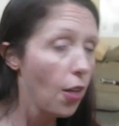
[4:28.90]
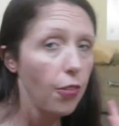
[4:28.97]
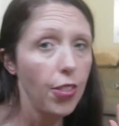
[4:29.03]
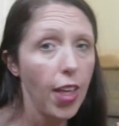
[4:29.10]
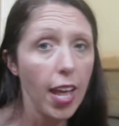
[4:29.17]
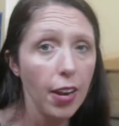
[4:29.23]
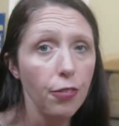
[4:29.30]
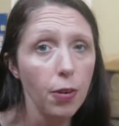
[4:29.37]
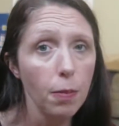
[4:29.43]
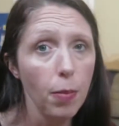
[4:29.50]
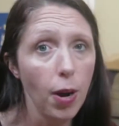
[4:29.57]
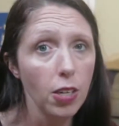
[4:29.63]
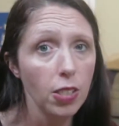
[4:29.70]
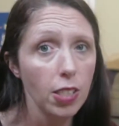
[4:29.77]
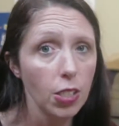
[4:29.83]
Then from
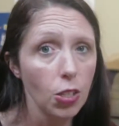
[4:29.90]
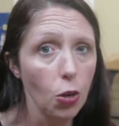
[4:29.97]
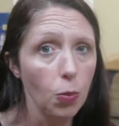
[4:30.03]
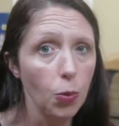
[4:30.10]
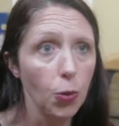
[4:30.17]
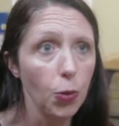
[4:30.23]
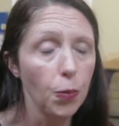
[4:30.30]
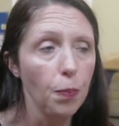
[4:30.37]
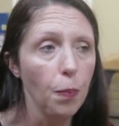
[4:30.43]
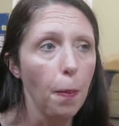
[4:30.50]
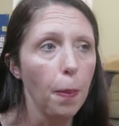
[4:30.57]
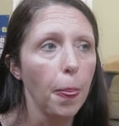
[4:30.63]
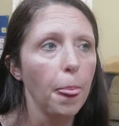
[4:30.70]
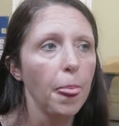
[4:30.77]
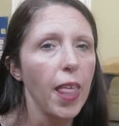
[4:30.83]
Barnes & Noble,
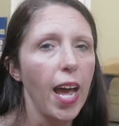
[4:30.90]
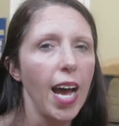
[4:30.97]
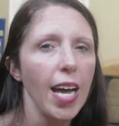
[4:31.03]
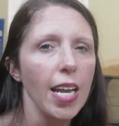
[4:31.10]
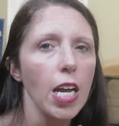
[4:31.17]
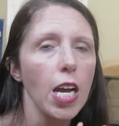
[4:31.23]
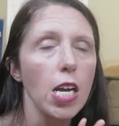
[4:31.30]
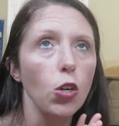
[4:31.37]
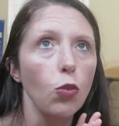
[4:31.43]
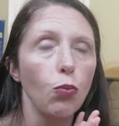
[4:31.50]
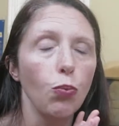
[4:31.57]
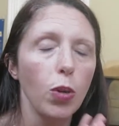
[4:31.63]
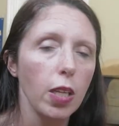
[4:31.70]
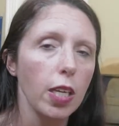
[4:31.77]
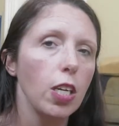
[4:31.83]
they had a
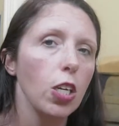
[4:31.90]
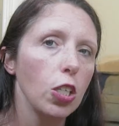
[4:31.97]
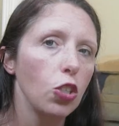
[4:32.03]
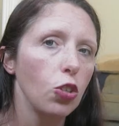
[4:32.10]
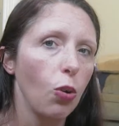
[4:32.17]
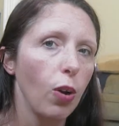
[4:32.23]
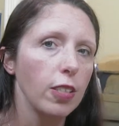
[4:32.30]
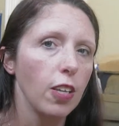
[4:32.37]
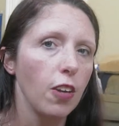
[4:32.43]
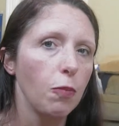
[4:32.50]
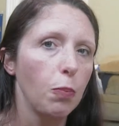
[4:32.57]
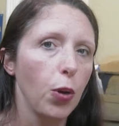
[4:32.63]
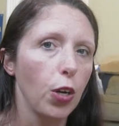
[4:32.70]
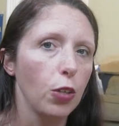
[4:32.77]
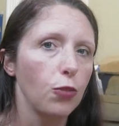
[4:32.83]
really good choice
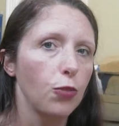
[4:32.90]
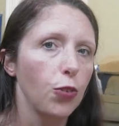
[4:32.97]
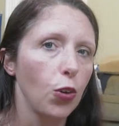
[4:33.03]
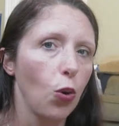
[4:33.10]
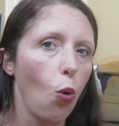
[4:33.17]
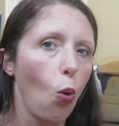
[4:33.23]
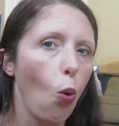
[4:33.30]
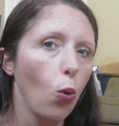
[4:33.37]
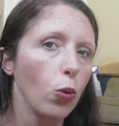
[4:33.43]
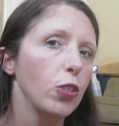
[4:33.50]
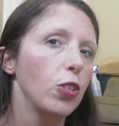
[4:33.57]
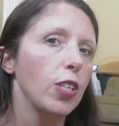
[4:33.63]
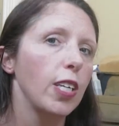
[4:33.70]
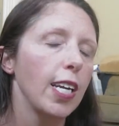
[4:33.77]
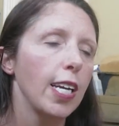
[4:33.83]
of books for
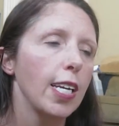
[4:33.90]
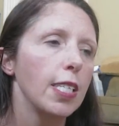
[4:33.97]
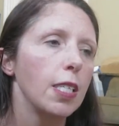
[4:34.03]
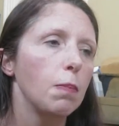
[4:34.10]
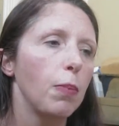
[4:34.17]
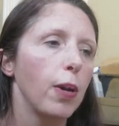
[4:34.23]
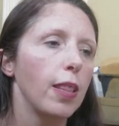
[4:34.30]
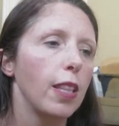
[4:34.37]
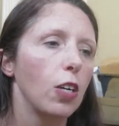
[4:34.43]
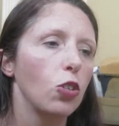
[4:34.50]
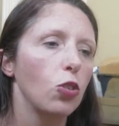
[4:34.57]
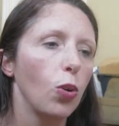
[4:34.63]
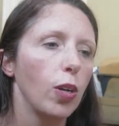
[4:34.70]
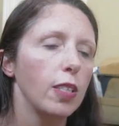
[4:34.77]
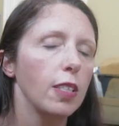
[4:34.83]
older kids, but their
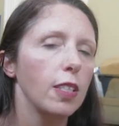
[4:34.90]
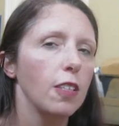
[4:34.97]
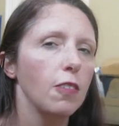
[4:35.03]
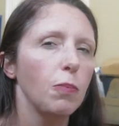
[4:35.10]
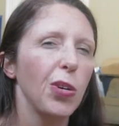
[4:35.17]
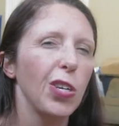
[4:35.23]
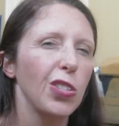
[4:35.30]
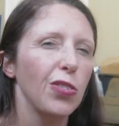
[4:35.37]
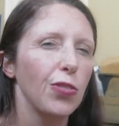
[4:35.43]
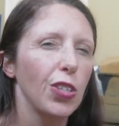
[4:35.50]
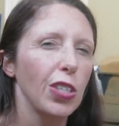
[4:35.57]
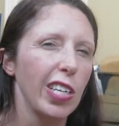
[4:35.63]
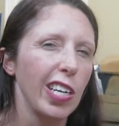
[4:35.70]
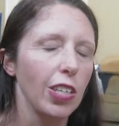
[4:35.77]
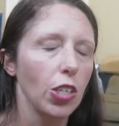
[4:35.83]
choices of books for
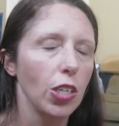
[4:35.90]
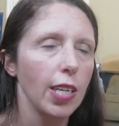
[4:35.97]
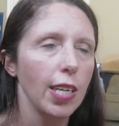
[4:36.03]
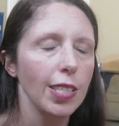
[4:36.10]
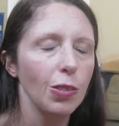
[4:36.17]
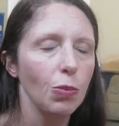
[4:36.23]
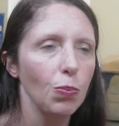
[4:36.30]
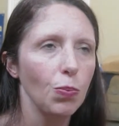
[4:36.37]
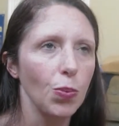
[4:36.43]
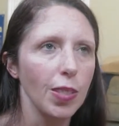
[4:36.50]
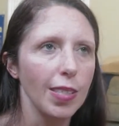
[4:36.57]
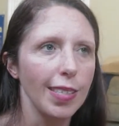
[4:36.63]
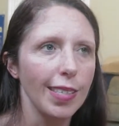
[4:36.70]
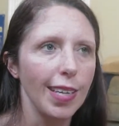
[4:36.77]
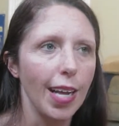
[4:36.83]
younger kids
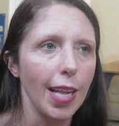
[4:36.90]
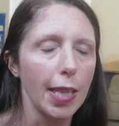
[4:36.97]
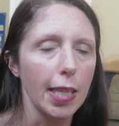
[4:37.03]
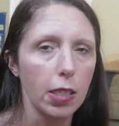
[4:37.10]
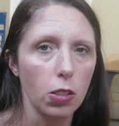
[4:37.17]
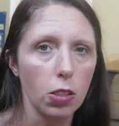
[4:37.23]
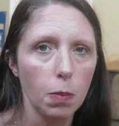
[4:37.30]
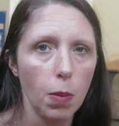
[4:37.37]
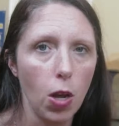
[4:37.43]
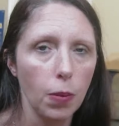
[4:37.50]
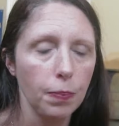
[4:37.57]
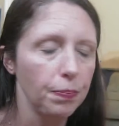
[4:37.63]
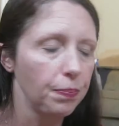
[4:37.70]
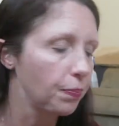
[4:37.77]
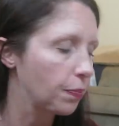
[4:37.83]
was a little small.